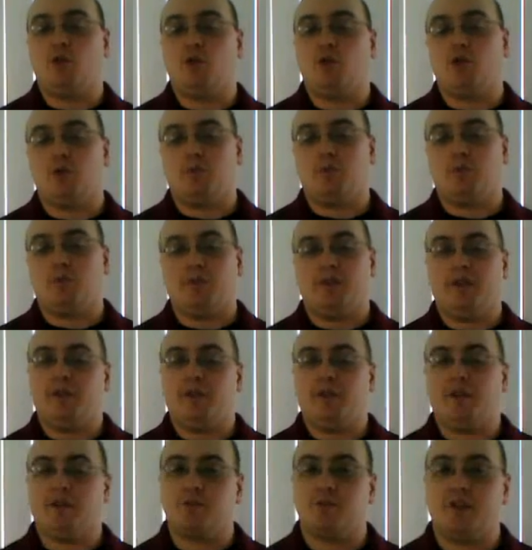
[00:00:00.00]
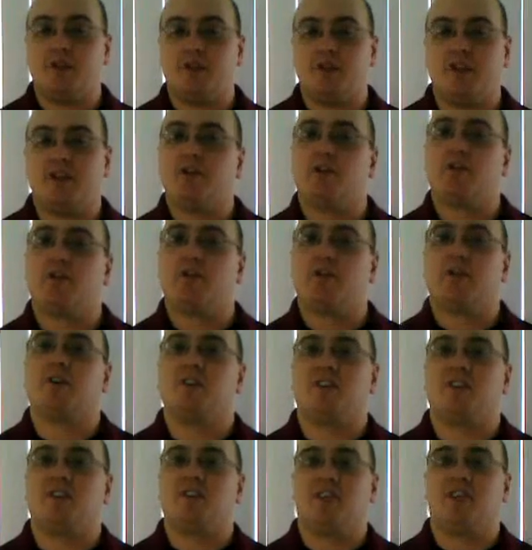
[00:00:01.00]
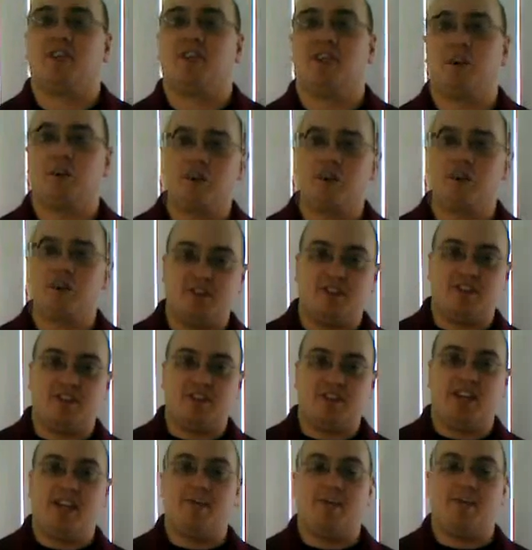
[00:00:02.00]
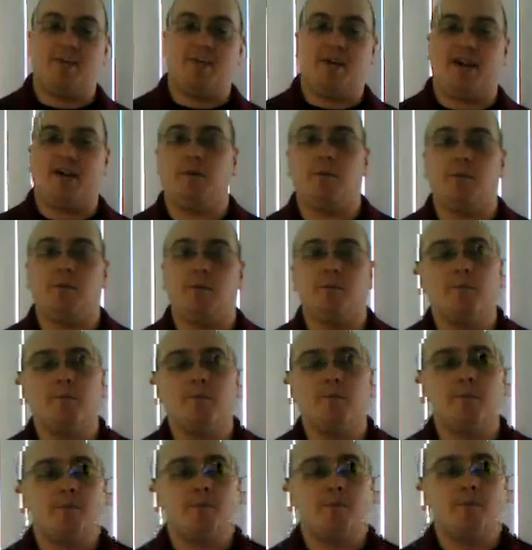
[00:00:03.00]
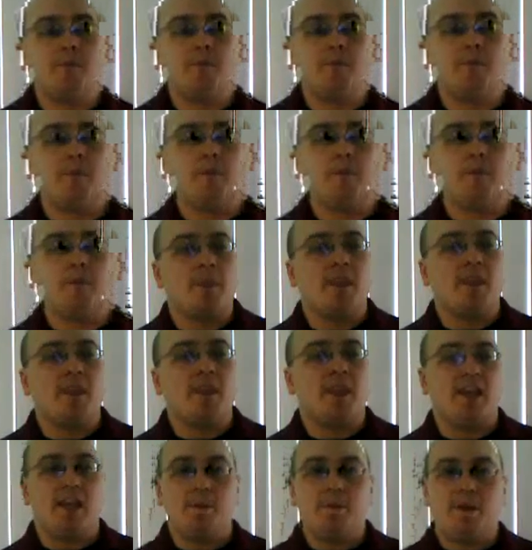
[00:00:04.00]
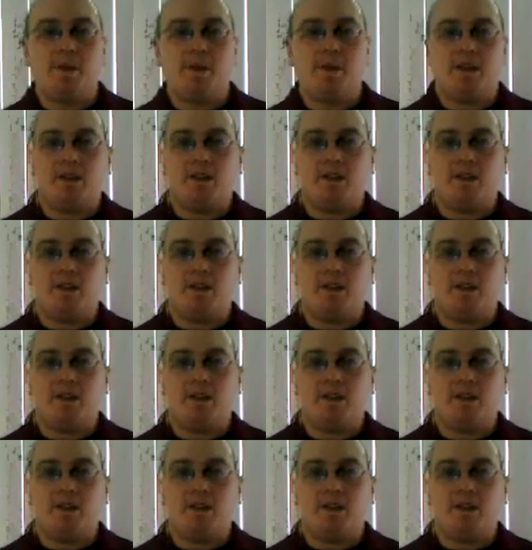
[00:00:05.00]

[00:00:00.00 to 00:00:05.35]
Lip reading: and you also can't really tell if they're actually paying attention because you can't see them and see their body language.